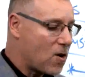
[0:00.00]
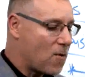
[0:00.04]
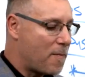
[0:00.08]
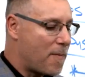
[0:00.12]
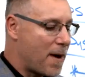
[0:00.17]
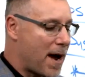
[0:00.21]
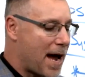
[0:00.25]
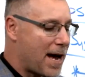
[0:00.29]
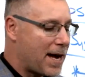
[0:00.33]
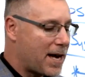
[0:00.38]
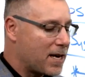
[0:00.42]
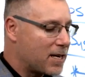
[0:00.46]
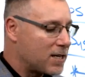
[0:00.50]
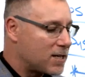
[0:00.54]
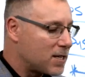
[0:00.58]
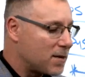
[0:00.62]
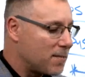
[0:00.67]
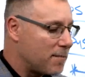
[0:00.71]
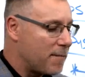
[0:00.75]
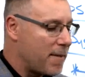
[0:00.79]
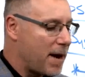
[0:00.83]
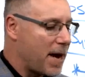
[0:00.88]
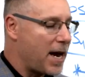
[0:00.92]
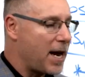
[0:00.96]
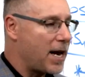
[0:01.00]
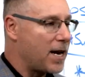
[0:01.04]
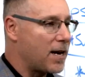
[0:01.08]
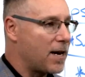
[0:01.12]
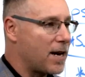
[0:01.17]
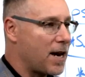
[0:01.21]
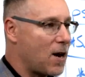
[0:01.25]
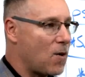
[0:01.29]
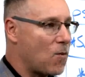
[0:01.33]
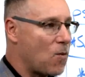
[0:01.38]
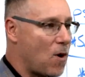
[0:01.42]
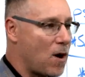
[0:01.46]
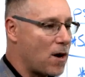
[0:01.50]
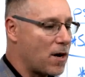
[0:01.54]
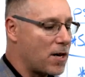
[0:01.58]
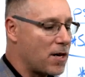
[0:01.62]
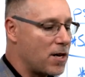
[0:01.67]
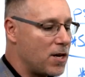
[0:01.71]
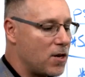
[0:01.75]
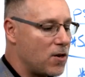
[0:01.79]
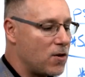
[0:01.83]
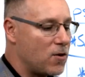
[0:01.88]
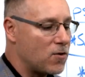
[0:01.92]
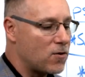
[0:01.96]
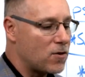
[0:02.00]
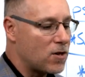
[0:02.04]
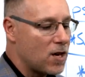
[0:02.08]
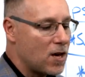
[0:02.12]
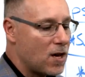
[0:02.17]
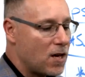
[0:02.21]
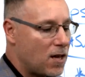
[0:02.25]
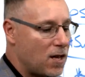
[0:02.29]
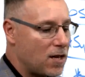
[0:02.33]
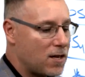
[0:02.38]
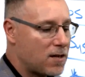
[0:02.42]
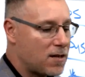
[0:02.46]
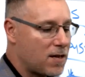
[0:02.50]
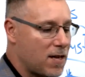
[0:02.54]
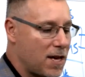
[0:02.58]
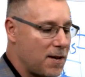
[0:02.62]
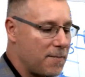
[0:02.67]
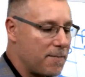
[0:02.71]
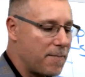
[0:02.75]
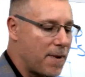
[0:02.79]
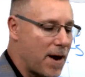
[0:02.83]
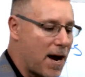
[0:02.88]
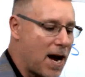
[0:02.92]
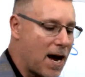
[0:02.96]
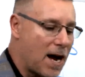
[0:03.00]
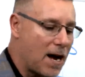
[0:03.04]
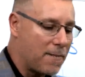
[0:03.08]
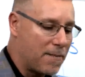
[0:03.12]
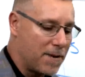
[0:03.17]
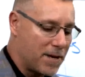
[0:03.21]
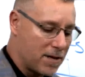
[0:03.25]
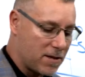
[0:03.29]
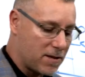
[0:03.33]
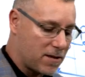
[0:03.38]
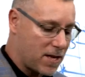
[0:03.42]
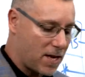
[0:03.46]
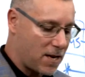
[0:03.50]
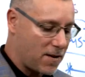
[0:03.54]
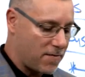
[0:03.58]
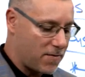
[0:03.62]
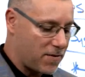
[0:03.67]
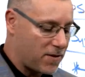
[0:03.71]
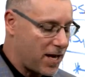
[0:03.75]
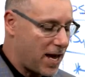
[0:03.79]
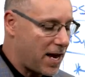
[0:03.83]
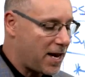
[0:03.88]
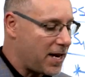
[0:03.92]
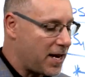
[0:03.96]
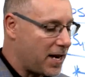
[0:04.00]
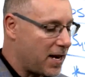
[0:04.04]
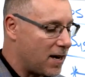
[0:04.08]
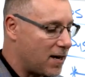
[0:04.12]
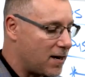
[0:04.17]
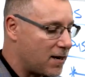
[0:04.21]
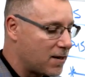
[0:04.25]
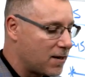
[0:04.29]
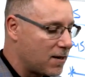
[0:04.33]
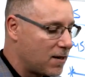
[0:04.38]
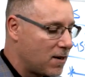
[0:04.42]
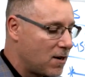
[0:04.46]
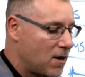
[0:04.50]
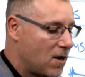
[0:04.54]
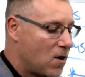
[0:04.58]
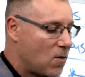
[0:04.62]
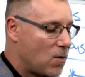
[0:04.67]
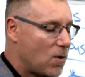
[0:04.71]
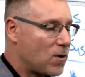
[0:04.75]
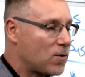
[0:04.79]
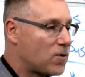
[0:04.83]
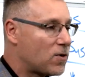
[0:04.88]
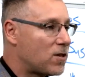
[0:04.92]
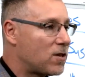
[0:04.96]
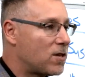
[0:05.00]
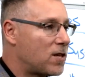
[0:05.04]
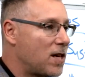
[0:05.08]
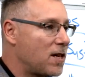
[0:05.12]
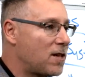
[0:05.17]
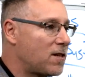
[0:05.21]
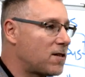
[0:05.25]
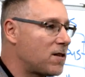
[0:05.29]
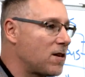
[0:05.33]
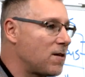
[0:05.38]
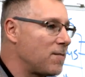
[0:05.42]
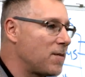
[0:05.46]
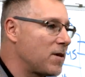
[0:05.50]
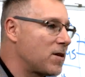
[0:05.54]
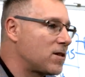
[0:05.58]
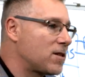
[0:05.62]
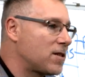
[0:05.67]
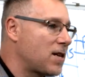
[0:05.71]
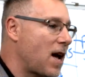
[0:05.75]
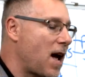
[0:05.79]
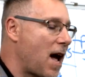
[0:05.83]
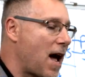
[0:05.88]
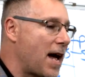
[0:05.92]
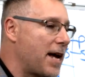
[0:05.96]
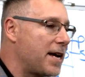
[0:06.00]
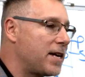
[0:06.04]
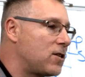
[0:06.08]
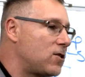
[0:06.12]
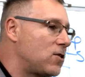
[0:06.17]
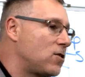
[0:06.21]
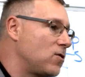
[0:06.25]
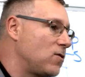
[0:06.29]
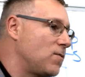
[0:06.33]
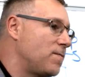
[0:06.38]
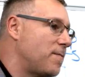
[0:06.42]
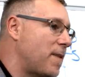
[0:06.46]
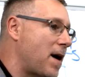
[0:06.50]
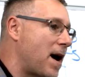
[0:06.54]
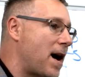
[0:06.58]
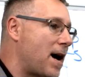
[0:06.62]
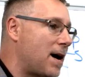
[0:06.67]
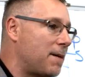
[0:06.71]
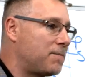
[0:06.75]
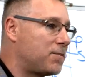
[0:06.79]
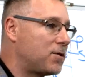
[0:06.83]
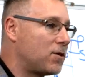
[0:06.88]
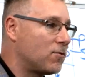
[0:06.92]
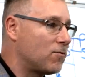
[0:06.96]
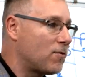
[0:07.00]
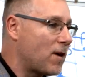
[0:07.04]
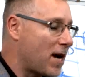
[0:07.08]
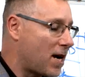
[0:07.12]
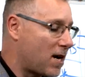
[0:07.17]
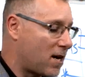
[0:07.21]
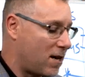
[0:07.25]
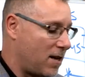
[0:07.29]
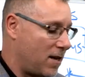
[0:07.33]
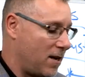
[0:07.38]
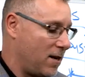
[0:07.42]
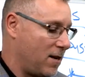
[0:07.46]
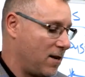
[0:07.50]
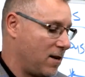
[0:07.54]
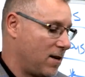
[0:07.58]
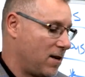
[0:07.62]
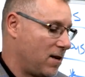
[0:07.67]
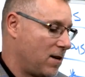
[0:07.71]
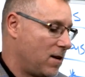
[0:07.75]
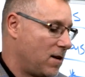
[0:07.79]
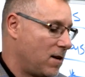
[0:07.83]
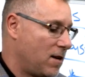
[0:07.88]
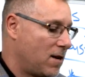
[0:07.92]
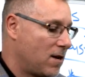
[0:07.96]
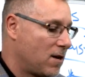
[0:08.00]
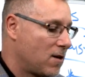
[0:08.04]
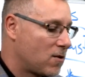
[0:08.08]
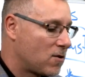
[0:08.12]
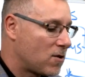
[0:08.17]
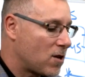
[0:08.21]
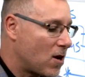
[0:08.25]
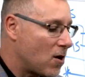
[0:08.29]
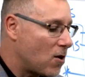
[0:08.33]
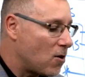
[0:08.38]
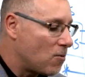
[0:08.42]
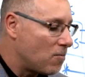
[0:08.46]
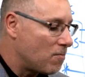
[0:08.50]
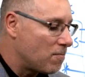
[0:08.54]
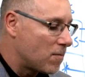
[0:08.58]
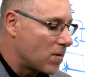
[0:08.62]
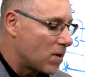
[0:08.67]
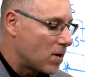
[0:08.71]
back into main and I want to use, let's say, Bob instead of Xenia, well, system is tied to Bob directly. So